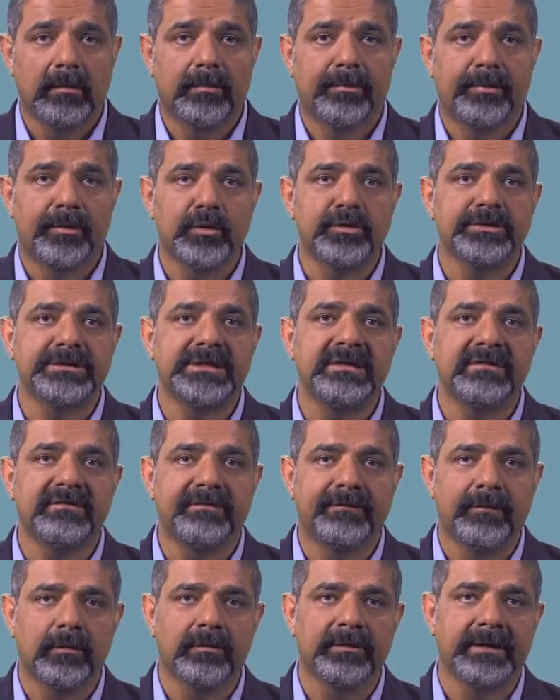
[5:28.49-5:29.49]
protein
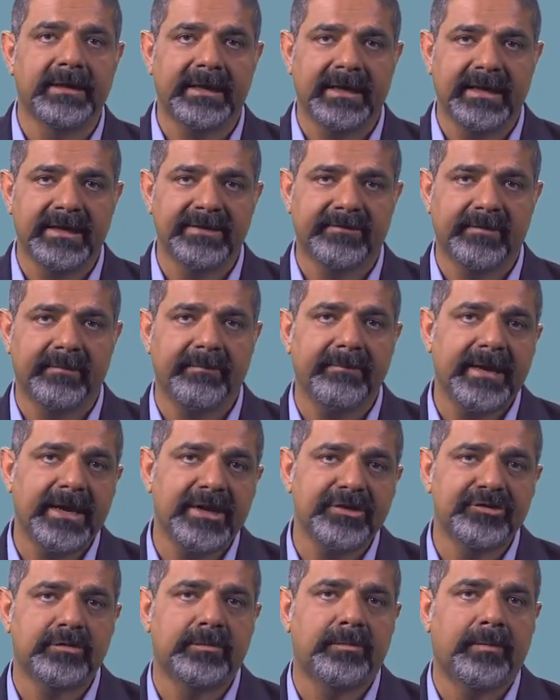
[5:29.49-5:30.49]
folding is a
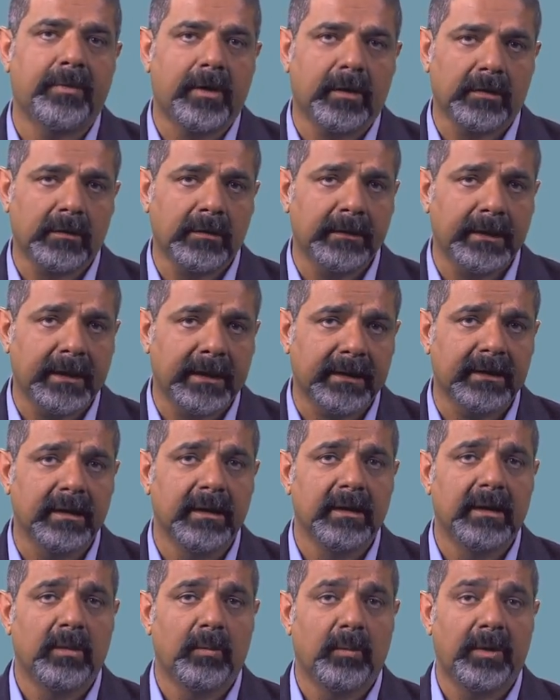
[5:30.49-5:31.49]
major bottleneck
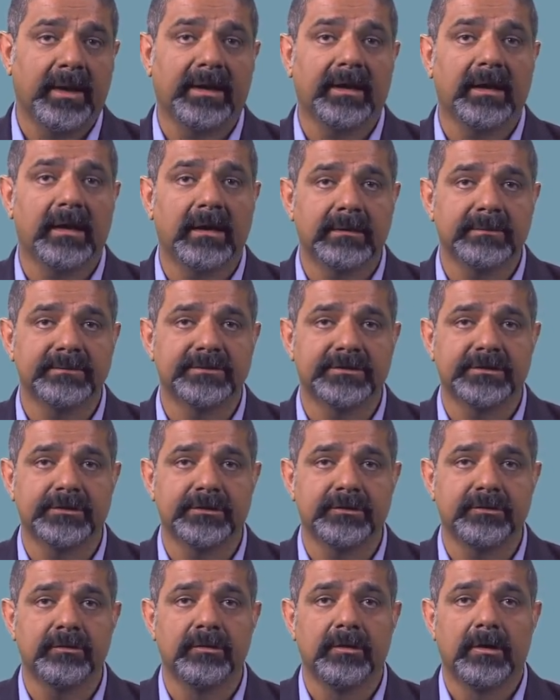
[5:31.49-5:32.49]
when it comes
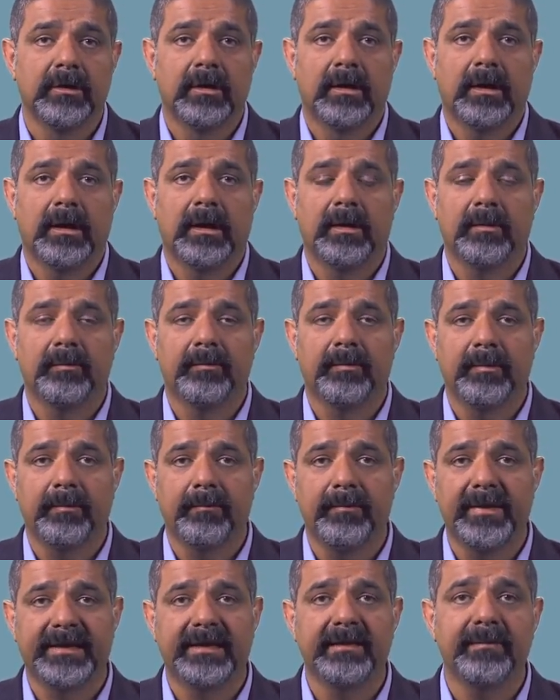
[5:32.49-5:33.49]
to
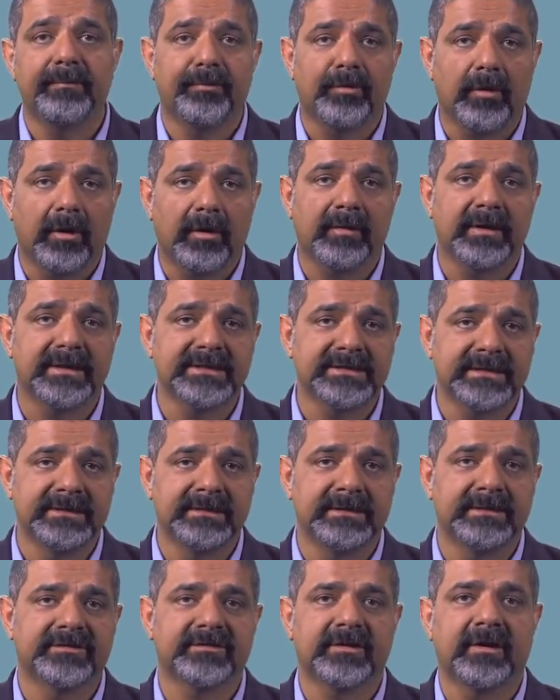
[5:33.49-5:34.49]
making progress
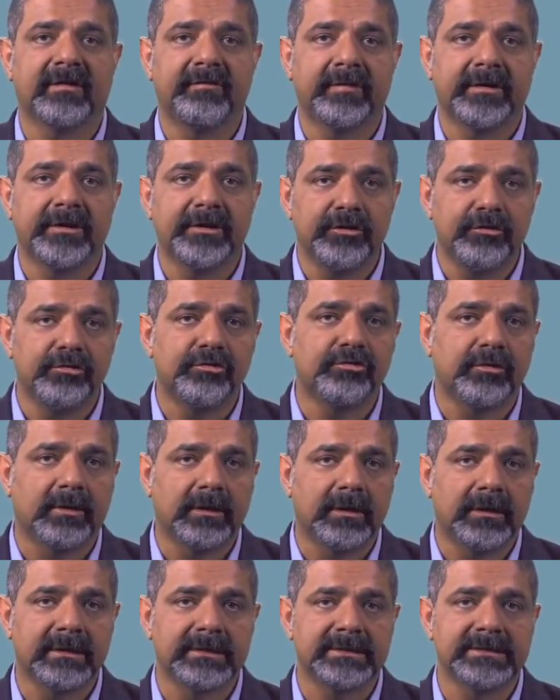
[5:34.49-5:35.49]
in discovering new
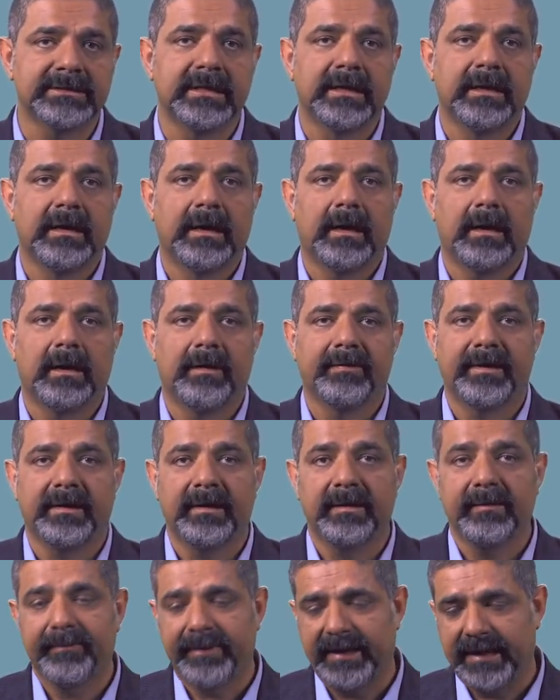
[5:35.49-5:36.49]
drugs that
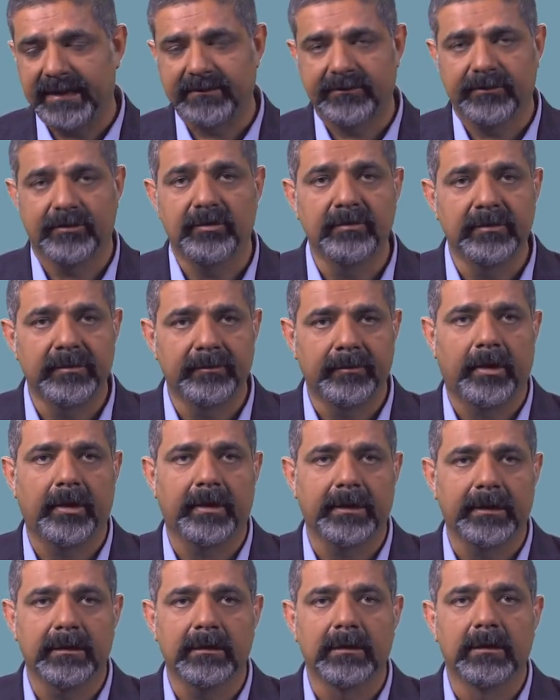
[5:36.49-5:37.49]
impact the human
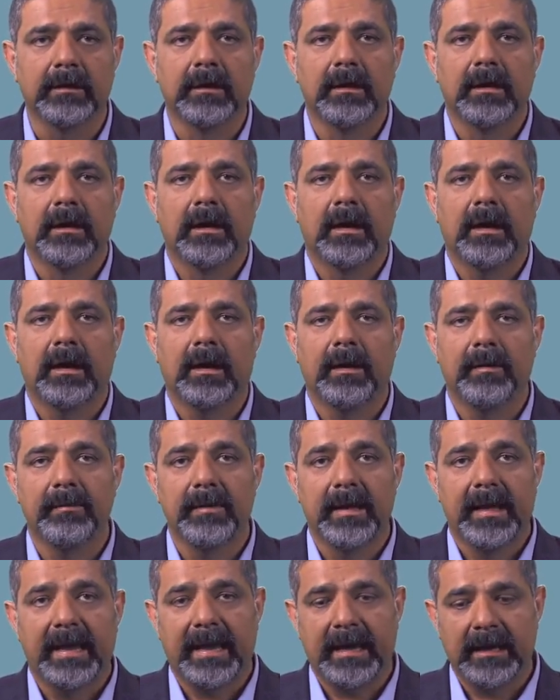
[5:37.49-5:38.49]
body.
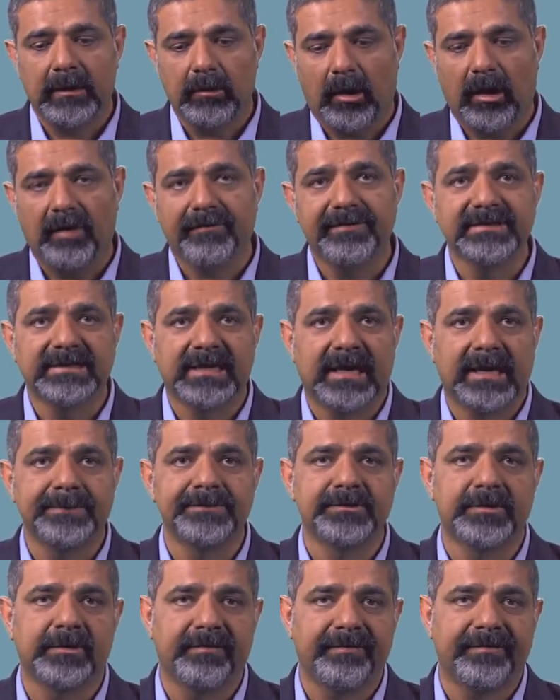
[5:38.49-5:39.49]
And
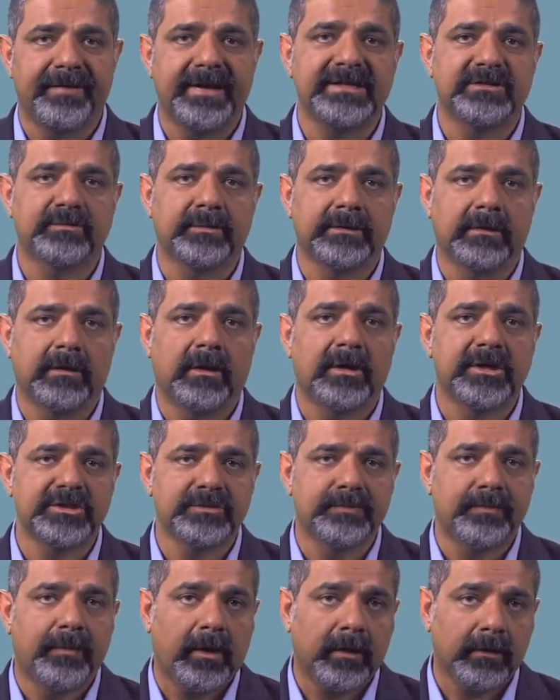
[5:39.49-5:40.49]
oftentimes they're faced with
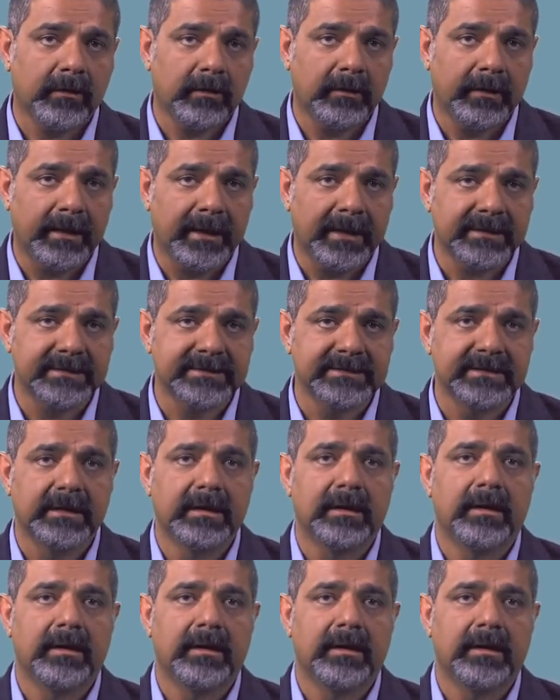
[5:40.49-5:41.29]
large bottlenecks